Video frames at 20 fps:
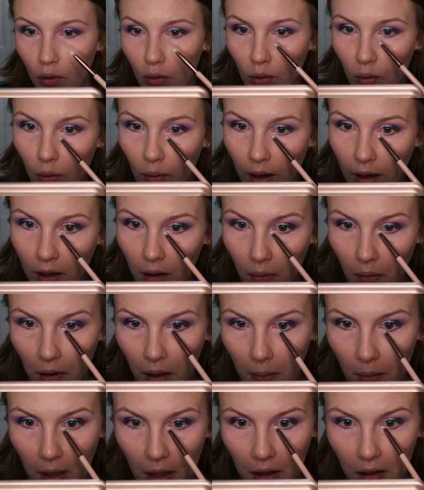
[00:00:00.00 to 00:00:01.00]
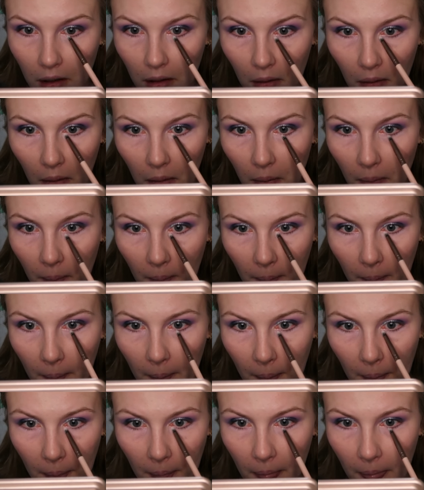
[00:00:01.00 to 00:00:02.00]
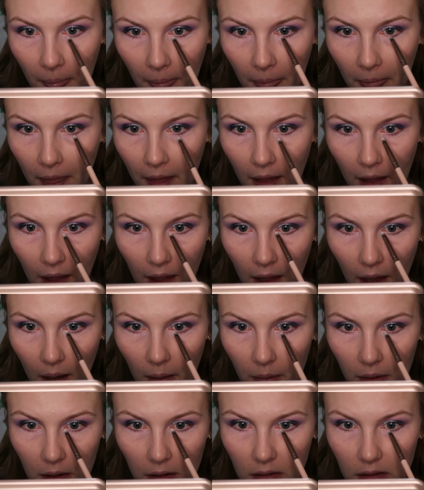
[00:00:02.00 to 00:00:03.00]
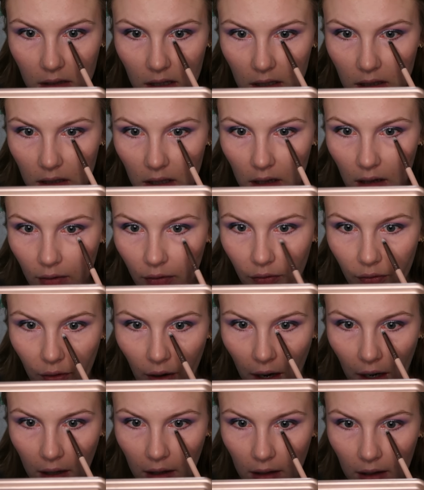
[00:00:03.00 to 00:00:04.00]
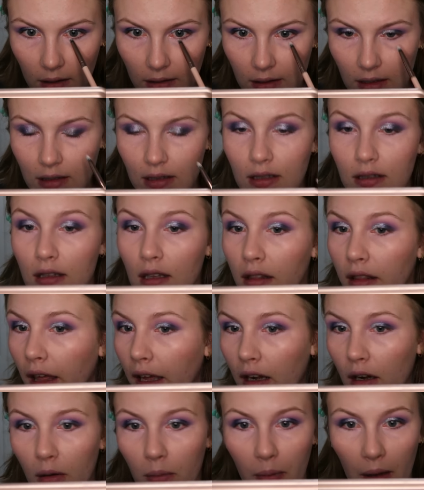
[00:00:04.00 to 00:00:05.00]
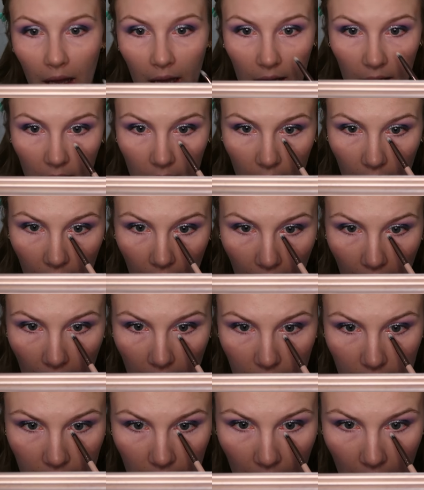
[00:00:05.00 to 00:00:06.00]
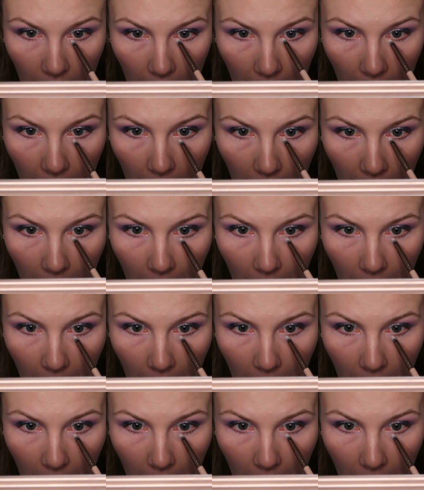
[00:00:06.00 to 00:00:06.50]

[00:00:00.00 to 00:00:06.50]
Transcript: Ooh, I know what I might do. I'm gonna use this in the front because this is a lighter pink and then it has the